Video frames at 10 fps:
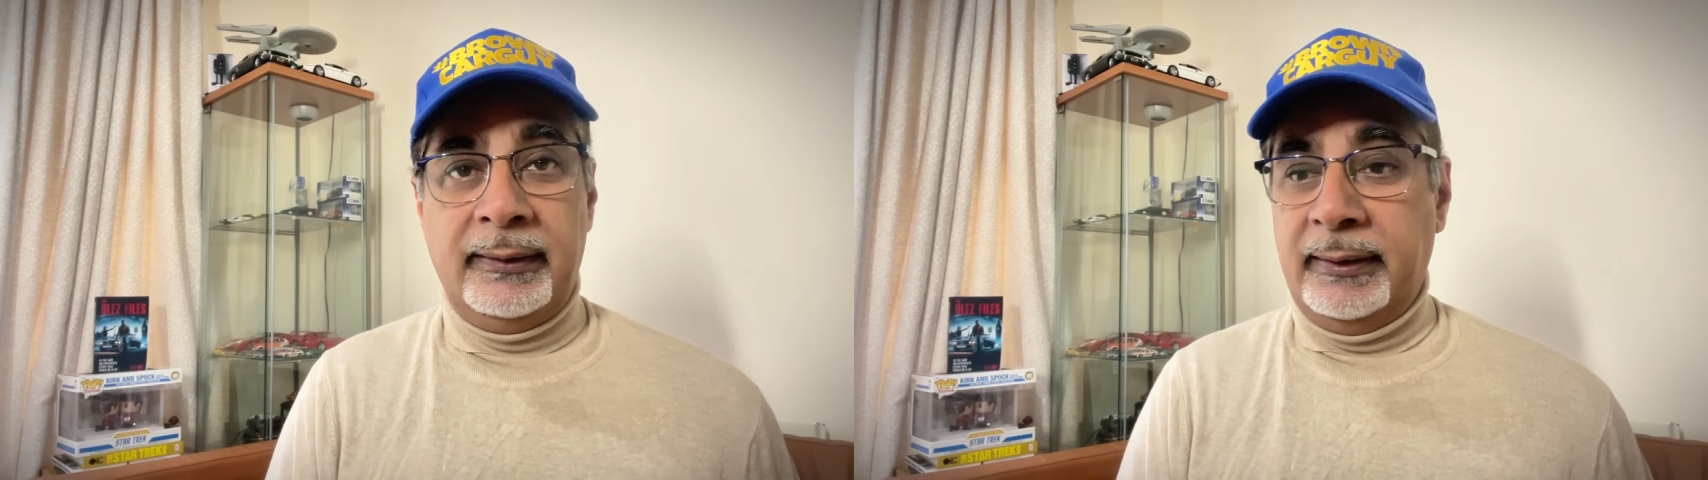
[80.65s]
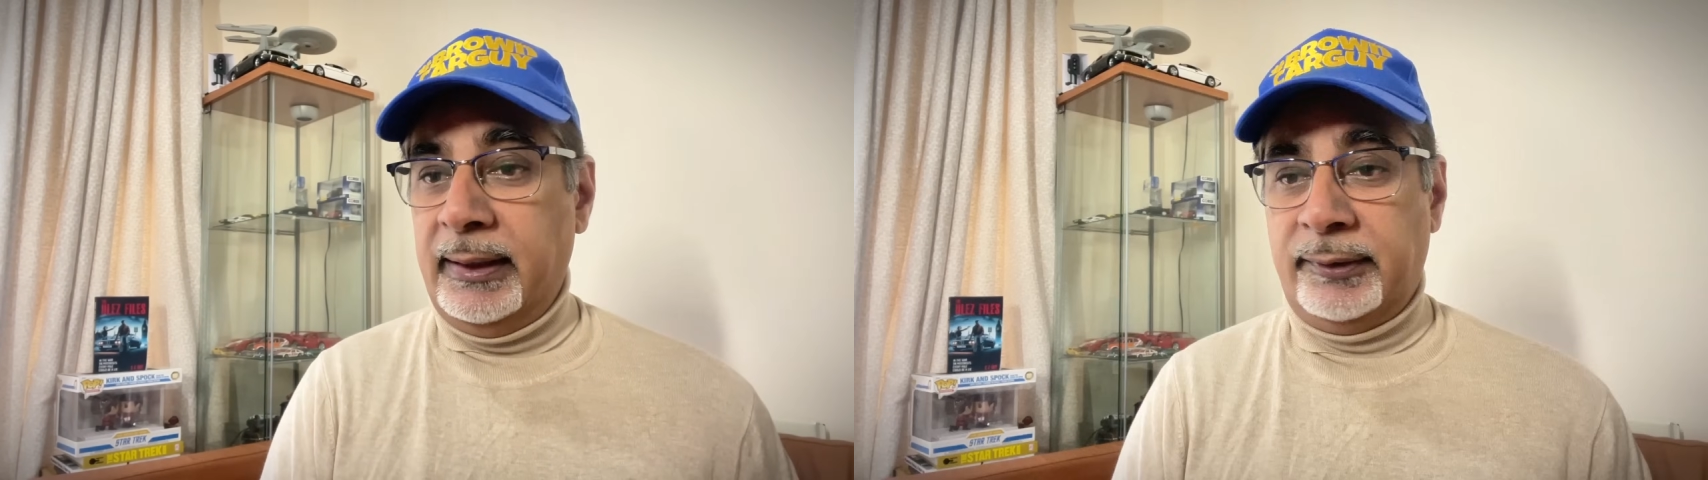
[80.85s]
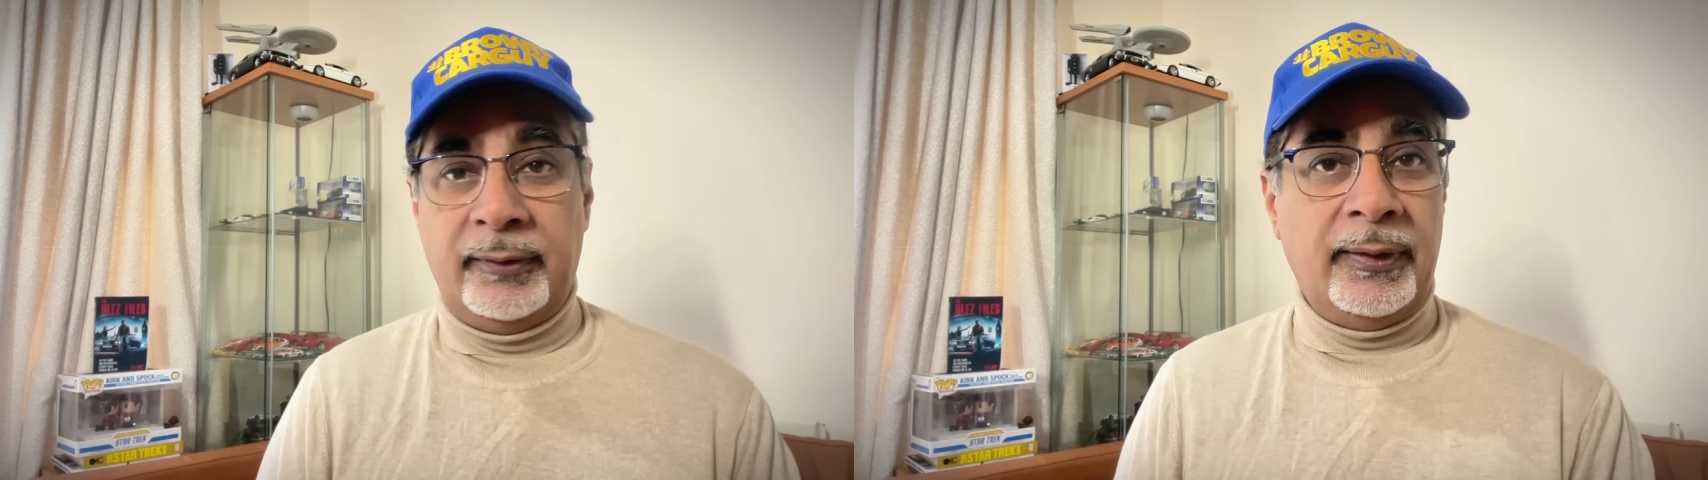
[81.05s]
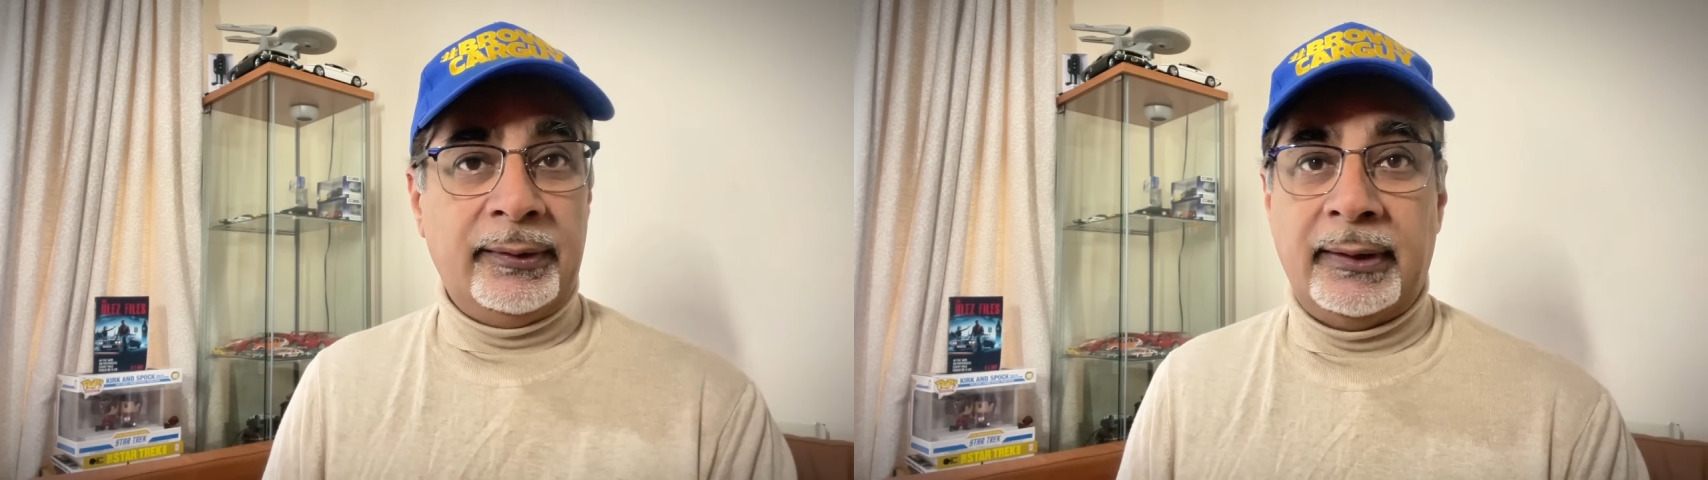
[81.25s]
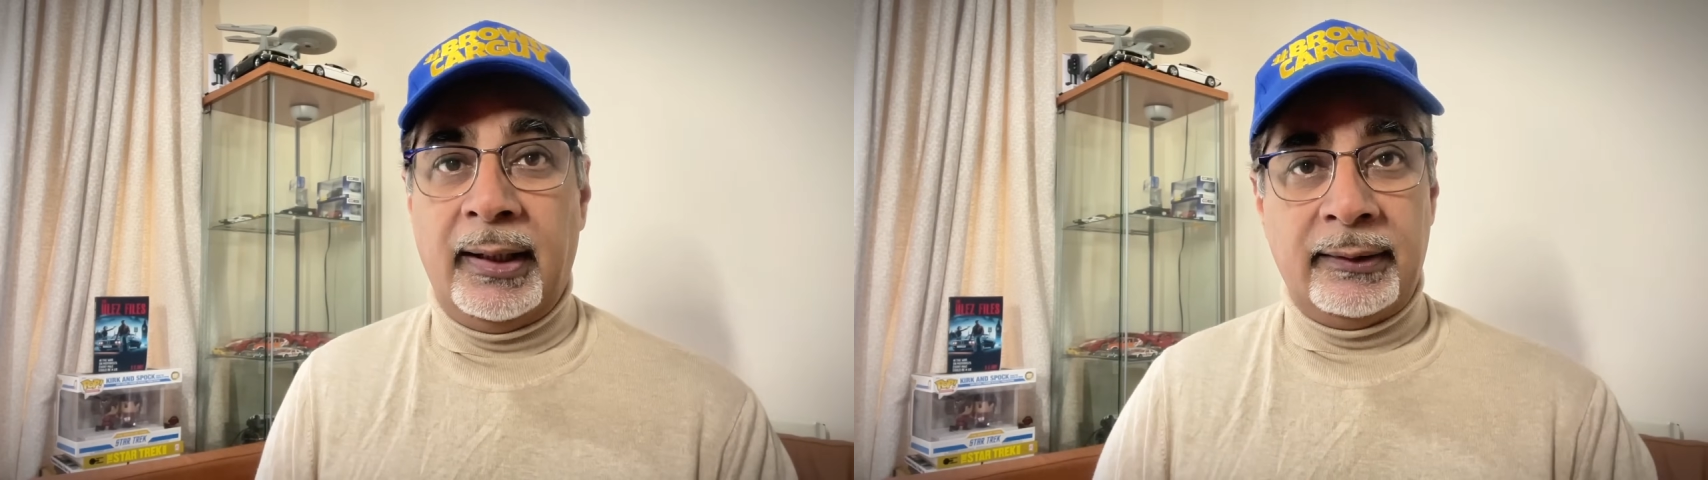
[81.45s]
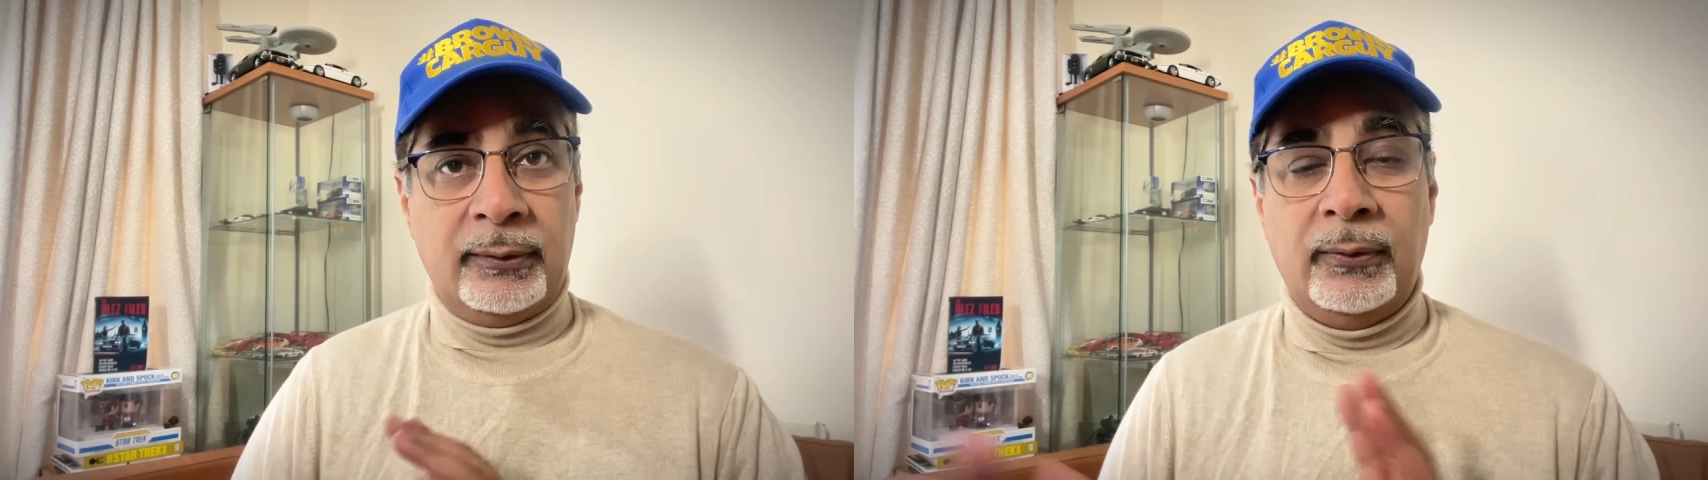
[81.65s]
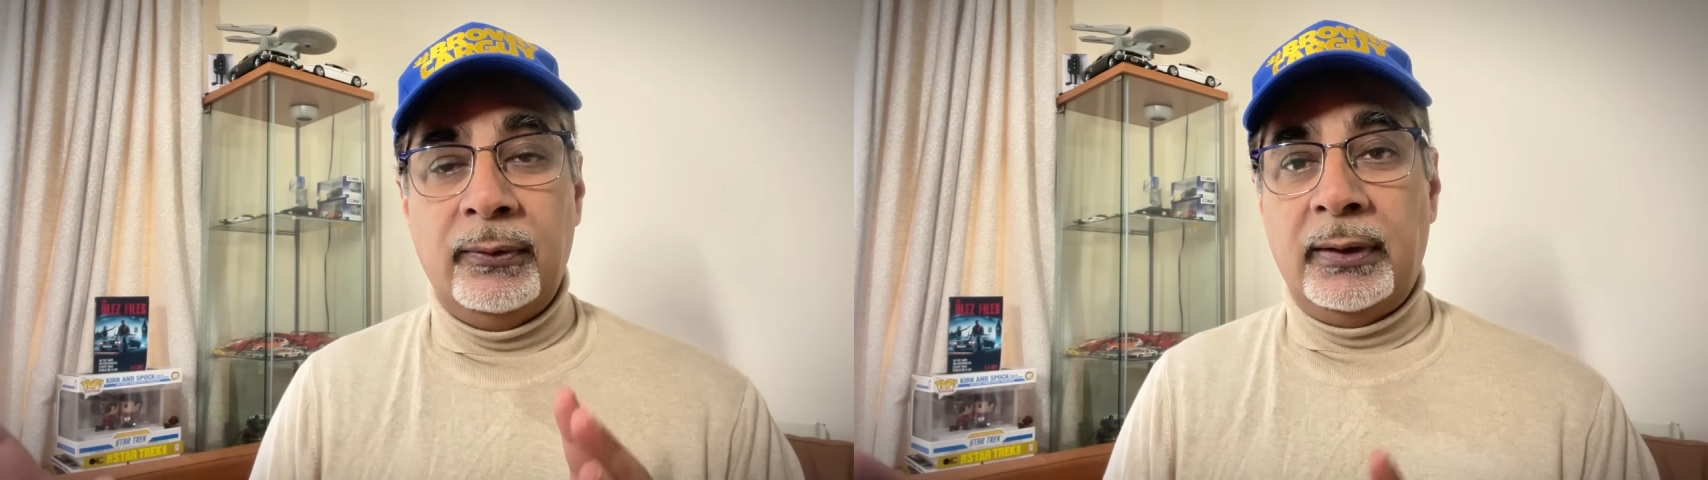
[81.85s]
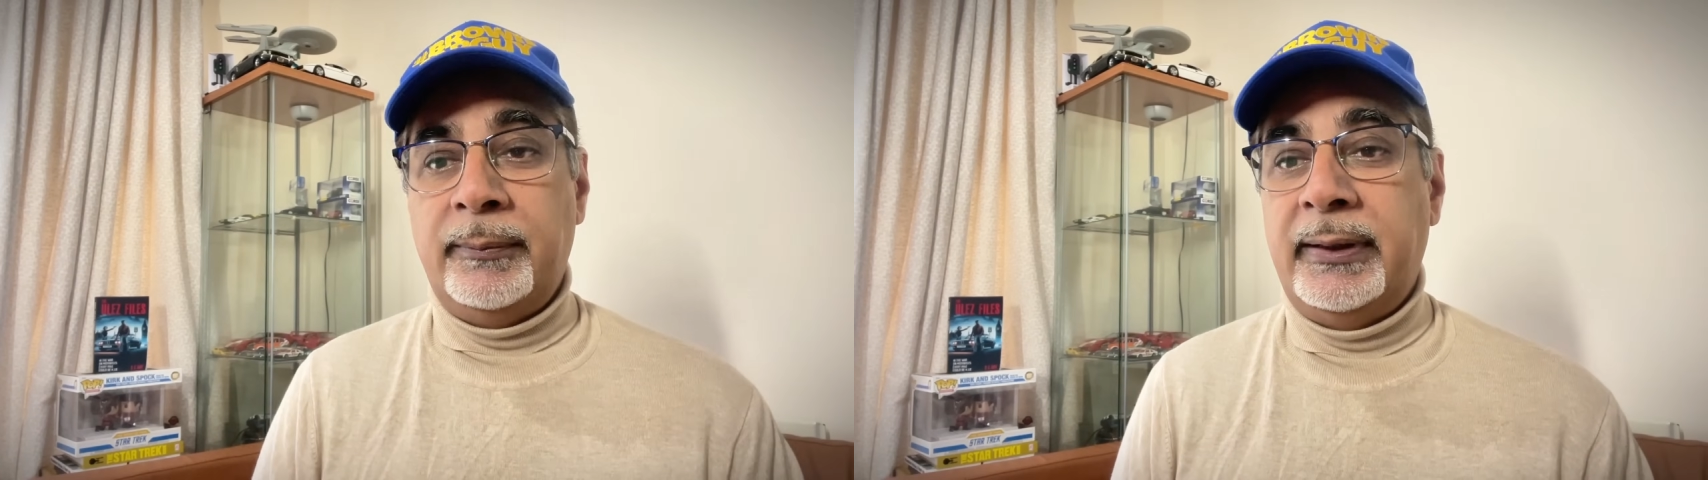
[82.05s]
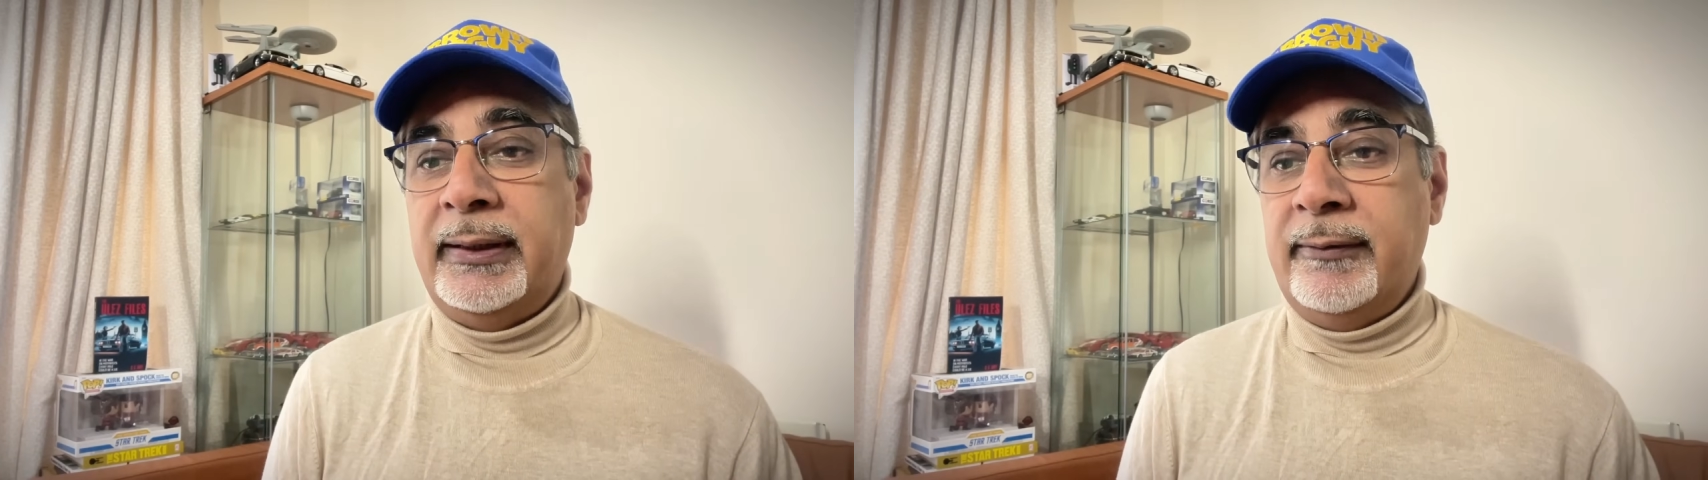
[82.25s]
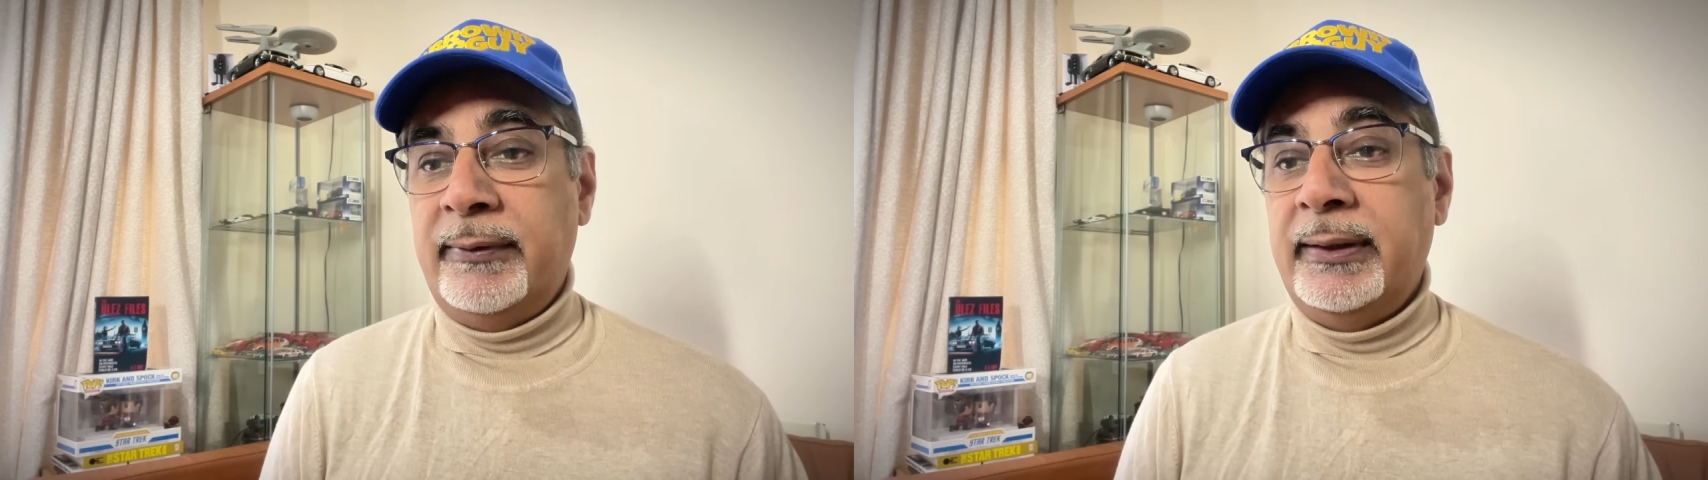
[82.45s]
and the next generation cars are all going to
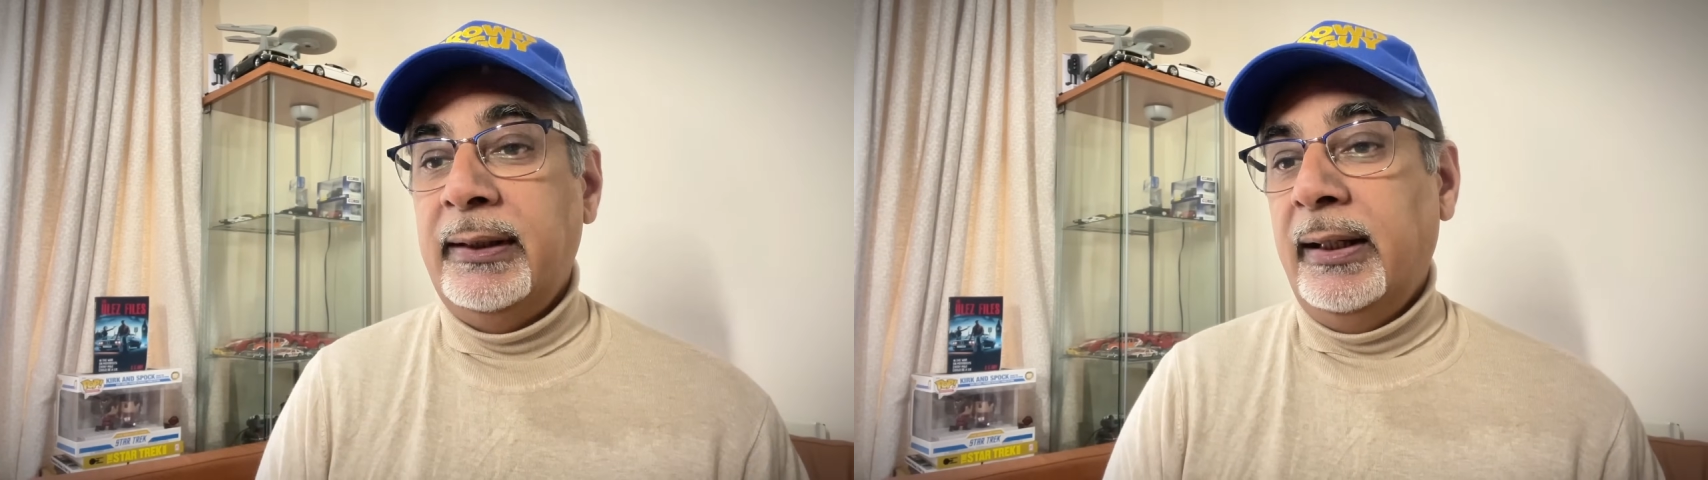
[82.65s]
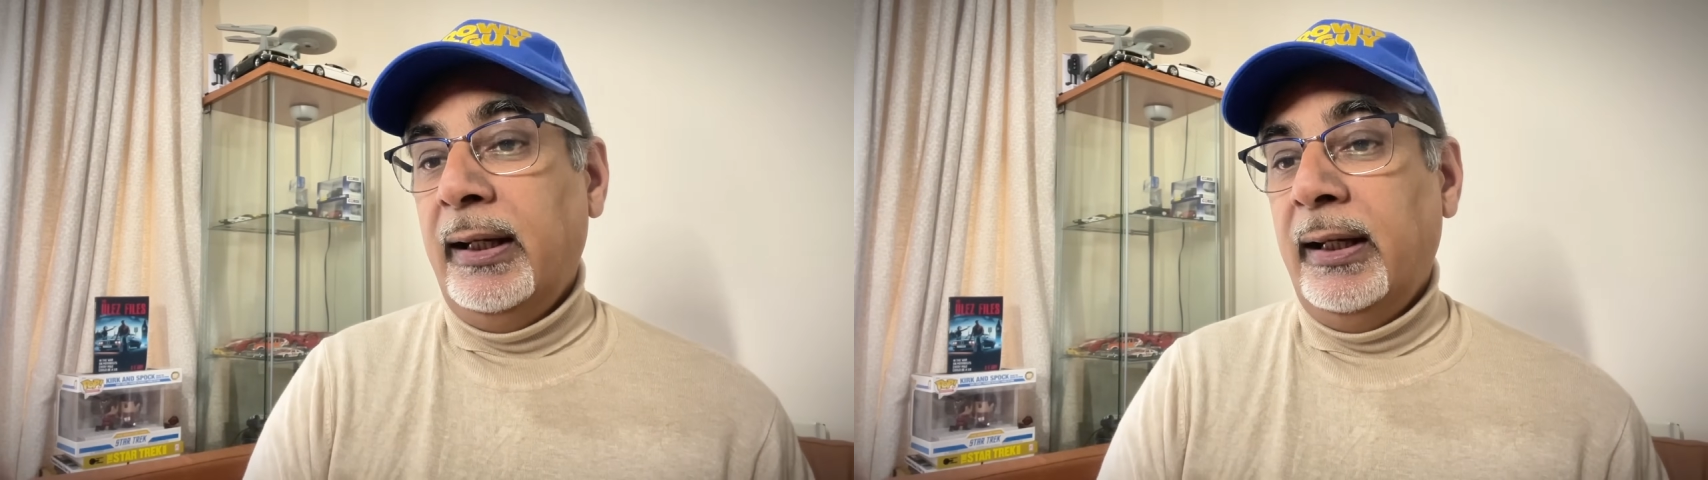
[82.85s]
be EV.